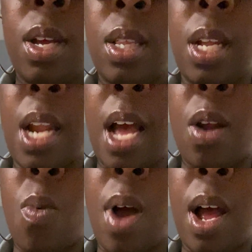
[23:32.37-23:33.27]
the nine
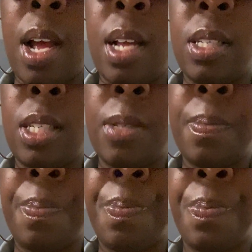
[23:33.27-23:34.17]
of wands,
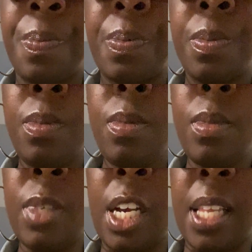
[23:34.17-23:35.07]

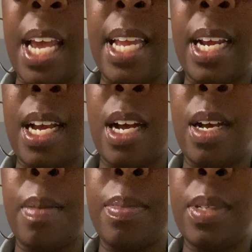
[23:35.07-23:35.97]
the Eight of
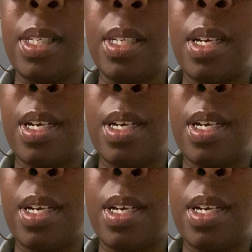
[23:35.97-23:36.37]
Cups.